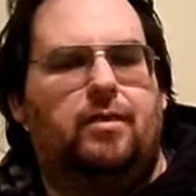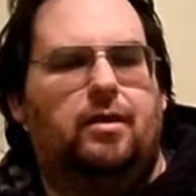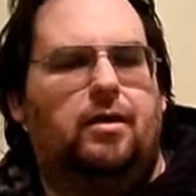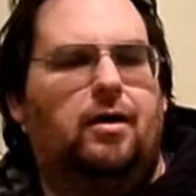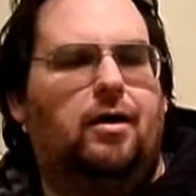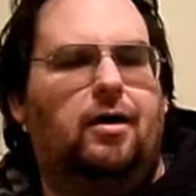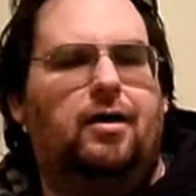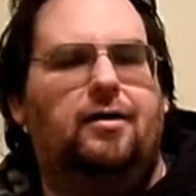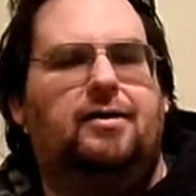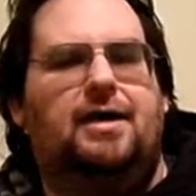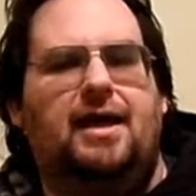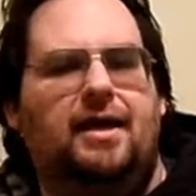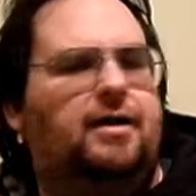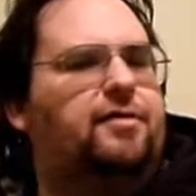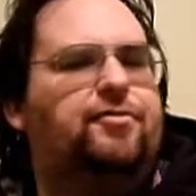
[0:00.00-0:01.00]
uh,
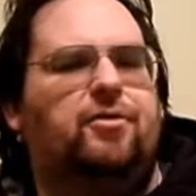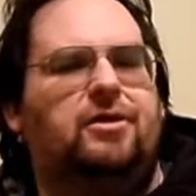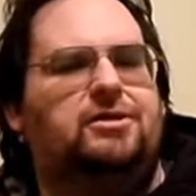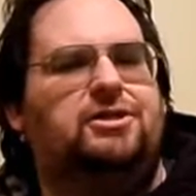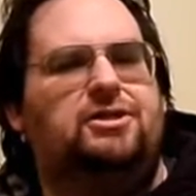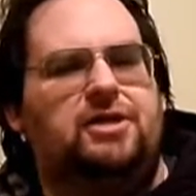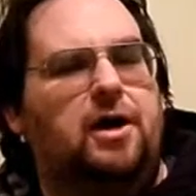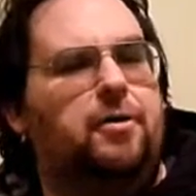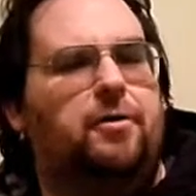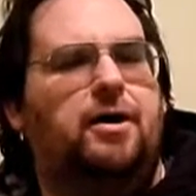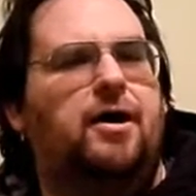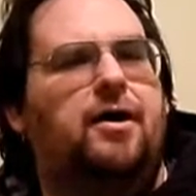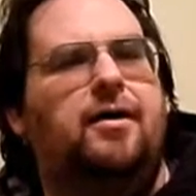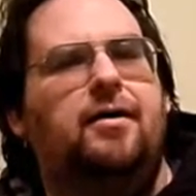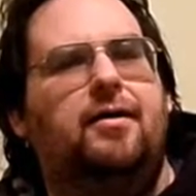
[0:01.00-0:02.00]
Candy Crush
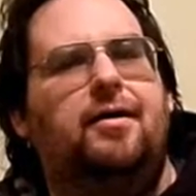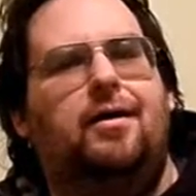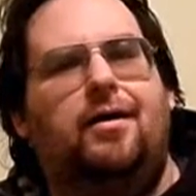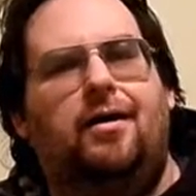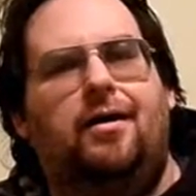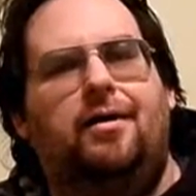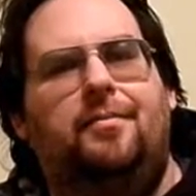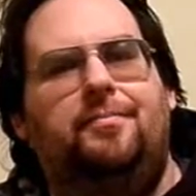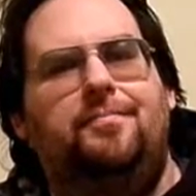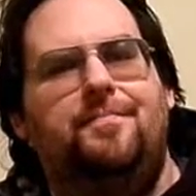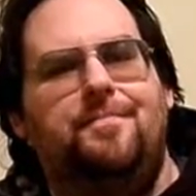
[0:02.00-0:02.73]
Soda um,